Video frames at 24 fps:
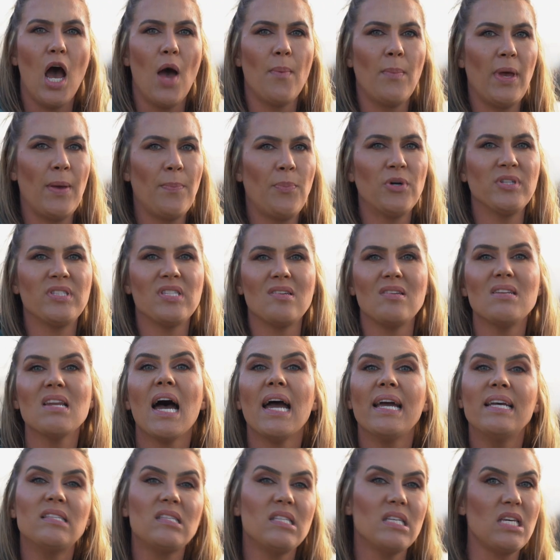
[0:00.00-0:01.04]
It puts a
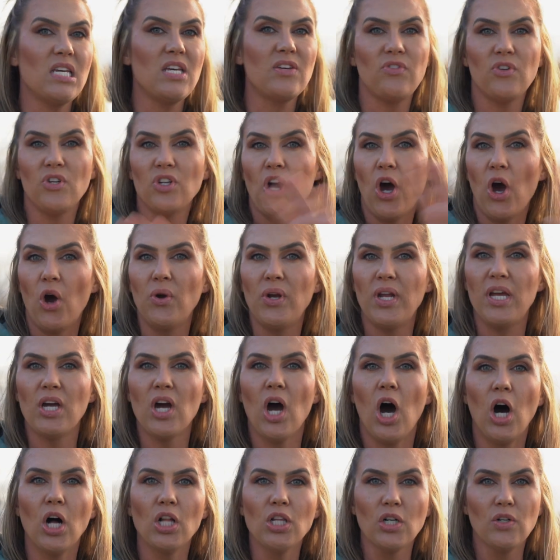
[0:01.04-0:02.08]
nice even coating
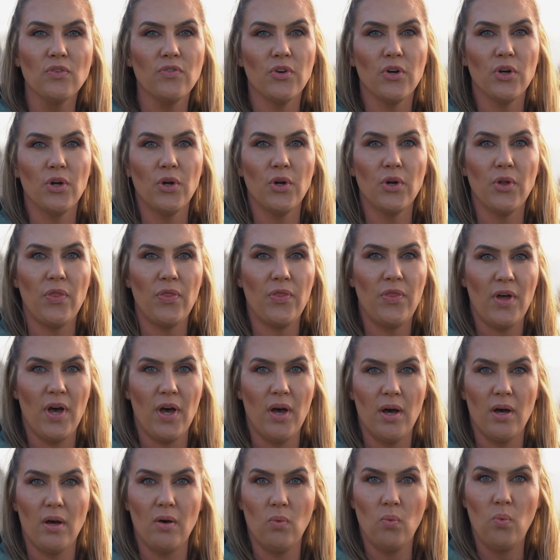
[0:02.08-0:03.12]
all over
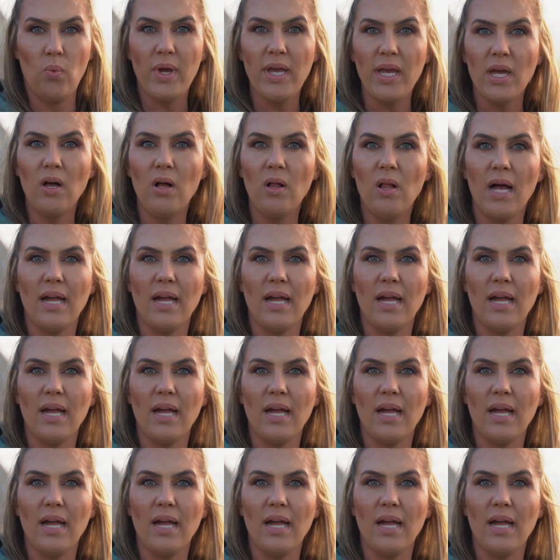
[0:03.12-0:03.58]
the wheel,